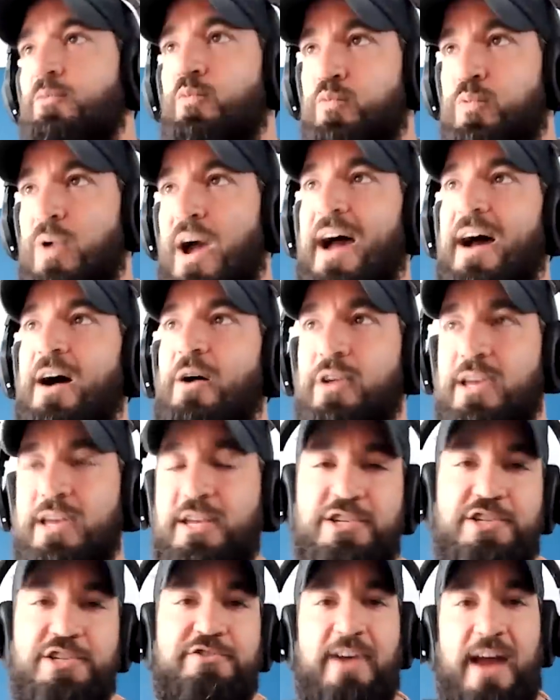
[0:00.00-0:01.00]
how
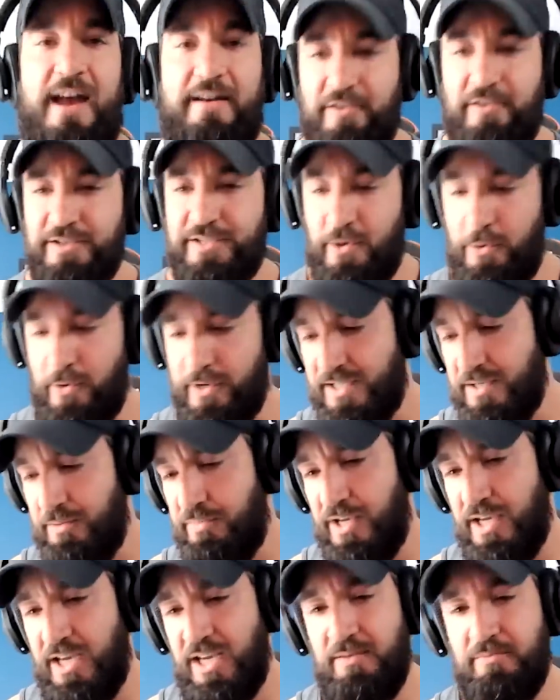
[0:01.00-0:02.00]
each travel is going to
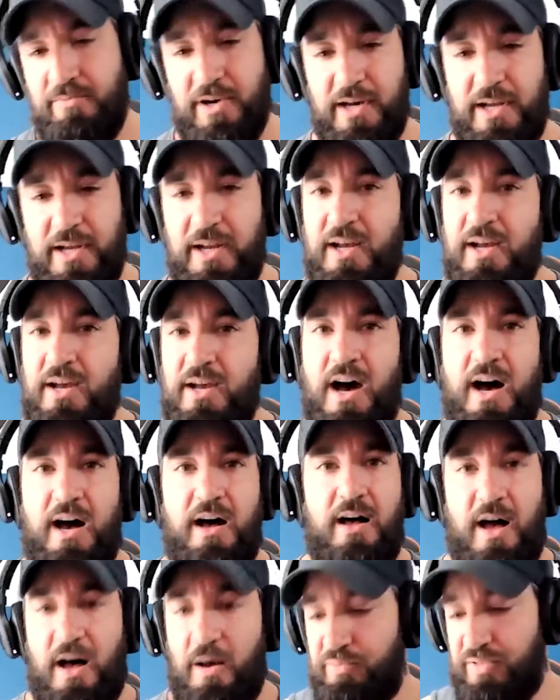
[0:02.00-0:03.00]
be, but I'll,
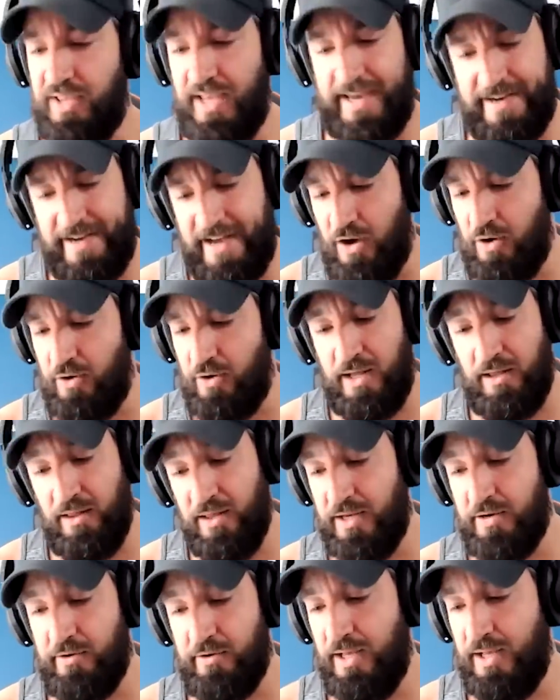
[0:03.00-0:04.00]
uh, I'll, plan out. I'll
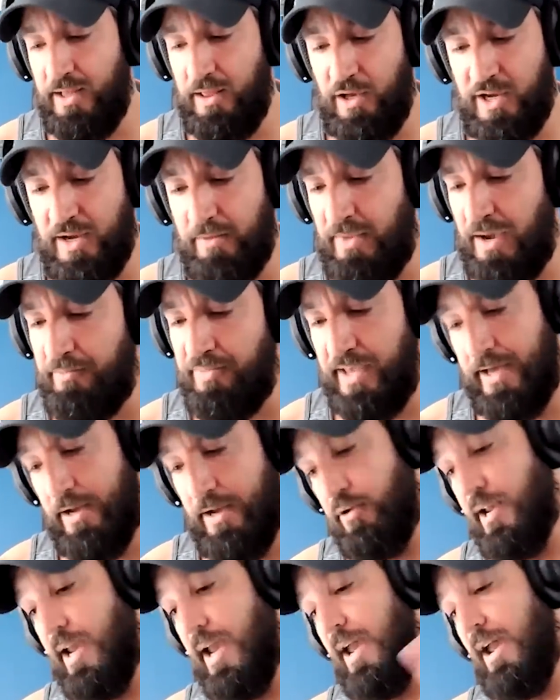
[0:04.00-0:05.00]
literally look at my plan.
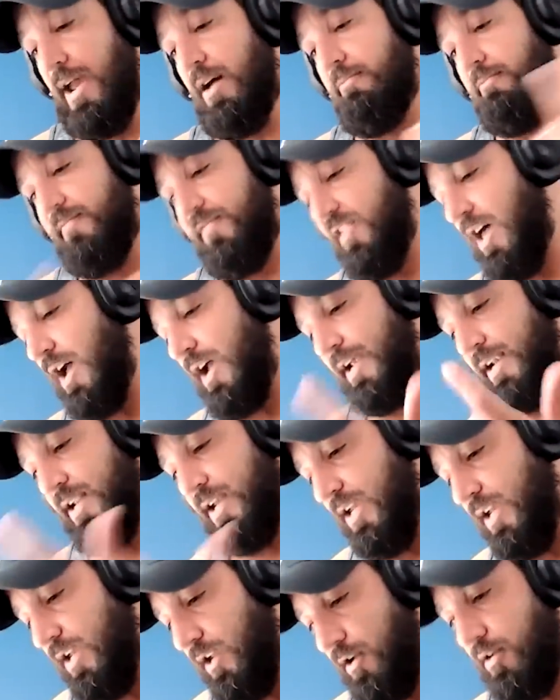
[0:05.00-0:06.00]
Okay, I'm flying to
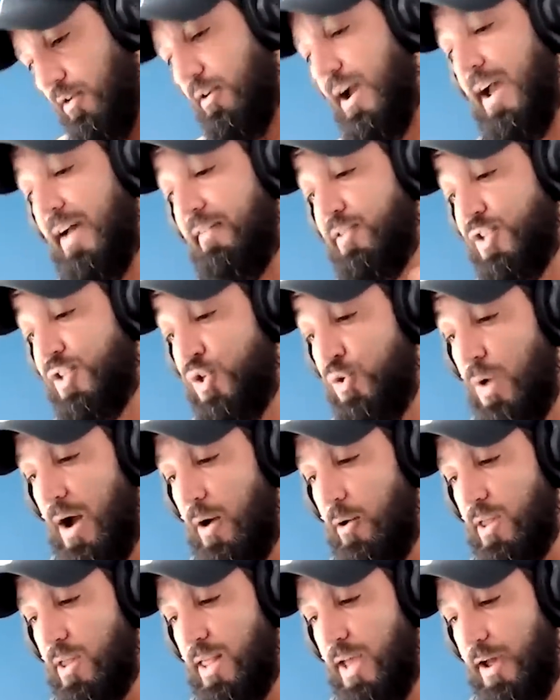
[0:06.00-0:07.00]
here. I have a two
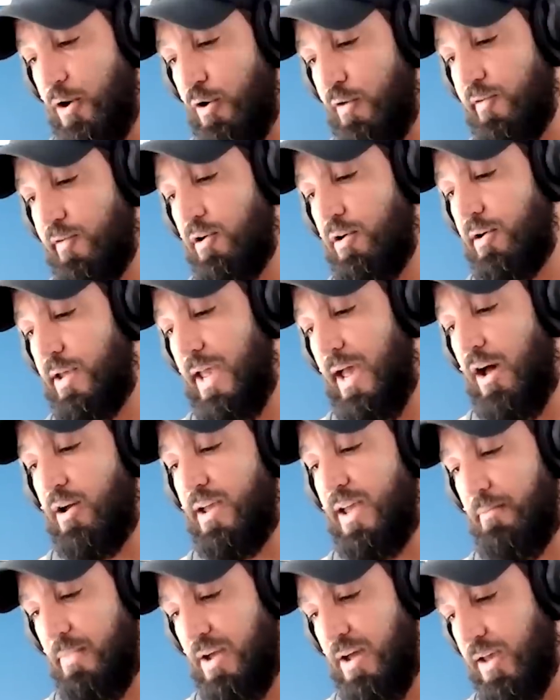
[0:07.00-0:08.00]
hour layover. Okay, I'll
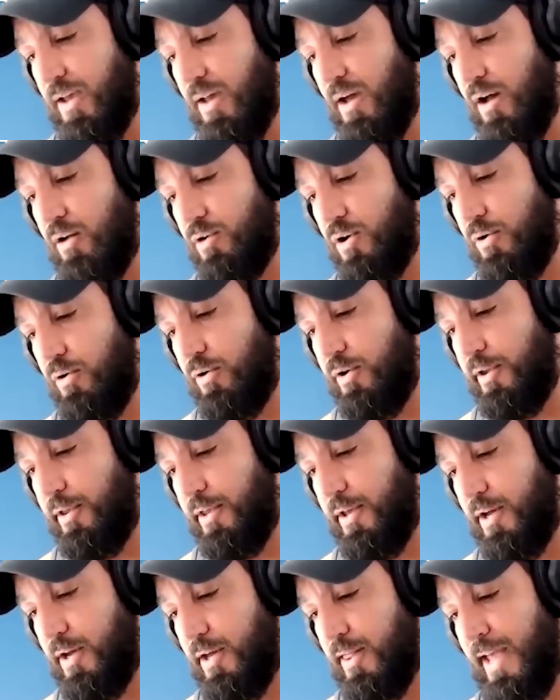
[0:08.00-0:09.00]
get my, I'll go to
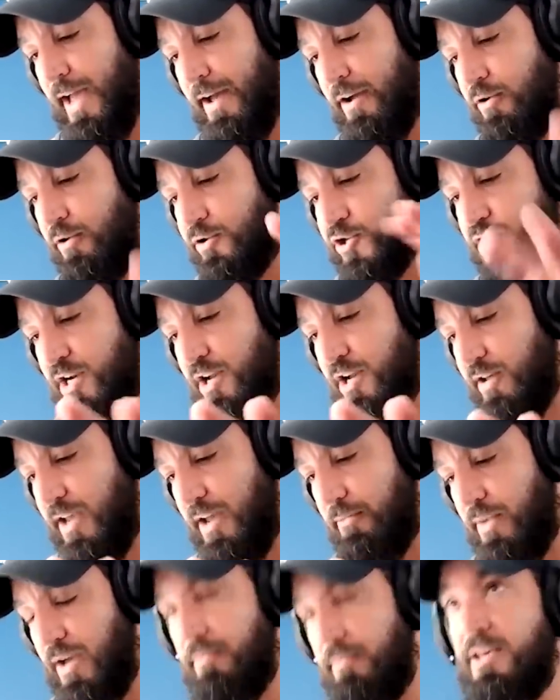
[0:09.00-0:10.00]
the lounge and I'll
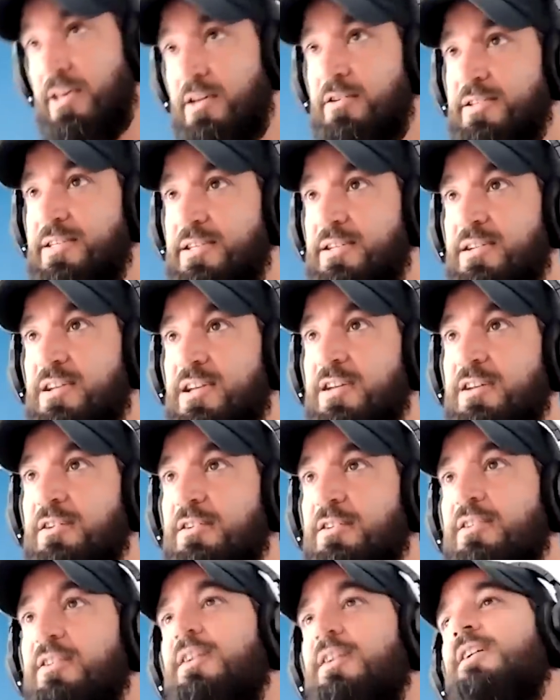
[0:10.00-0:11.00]
get my meals in
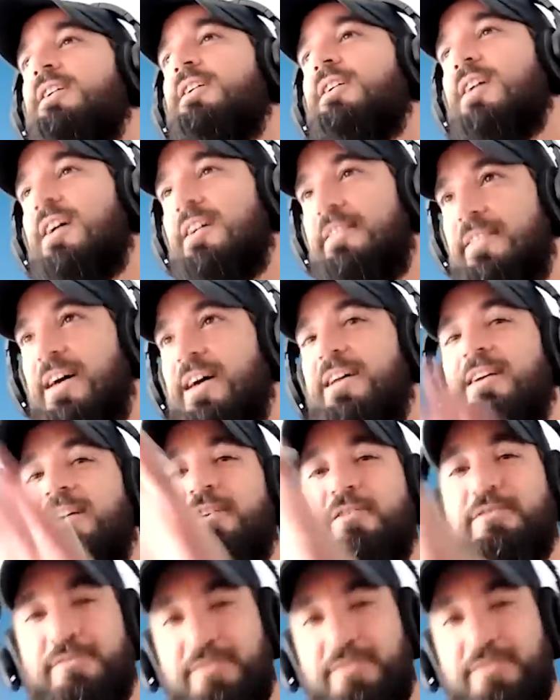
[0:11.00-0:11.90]
here. And then I'll,